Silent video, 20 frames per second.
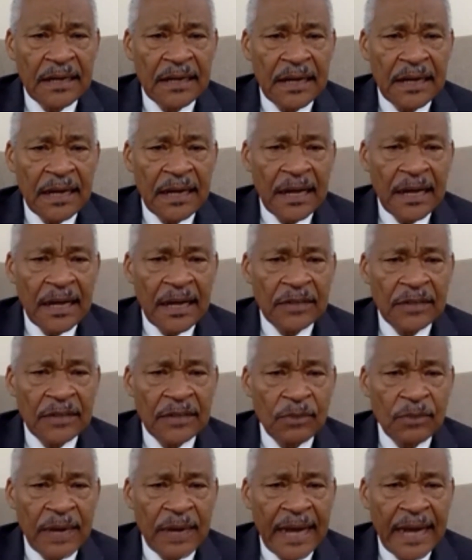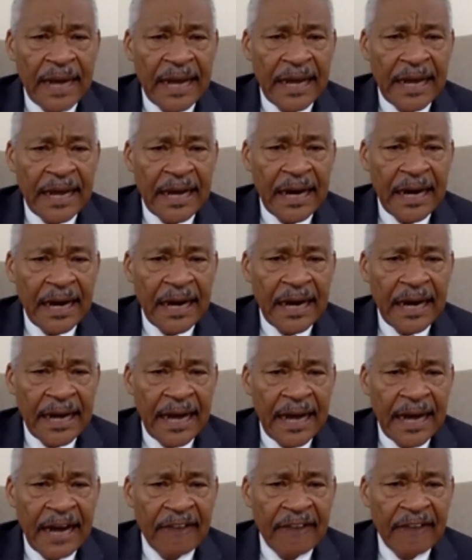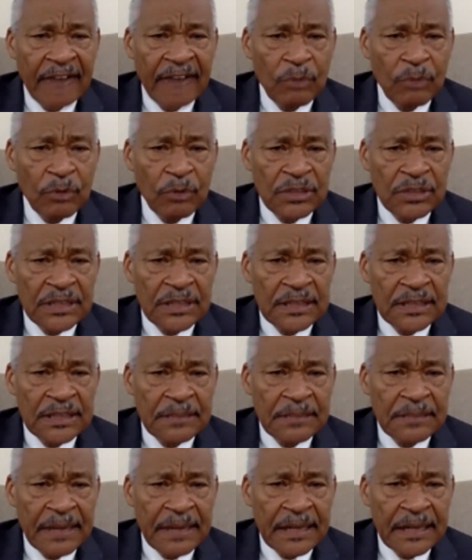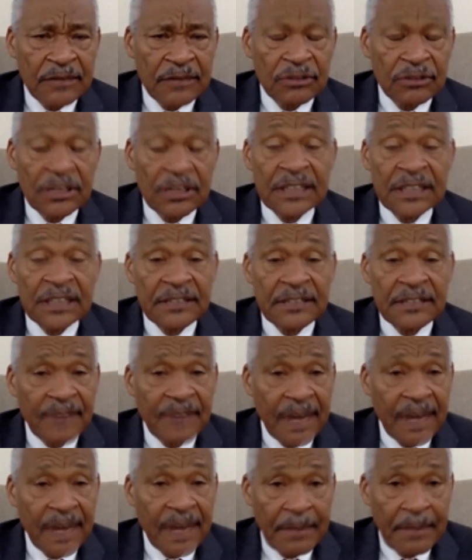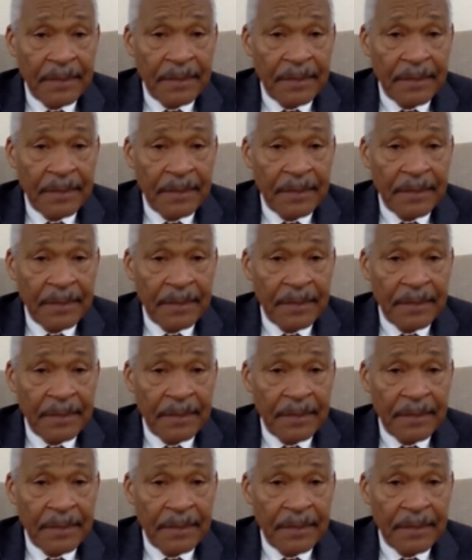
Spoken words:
is what I have most intimately to testify about,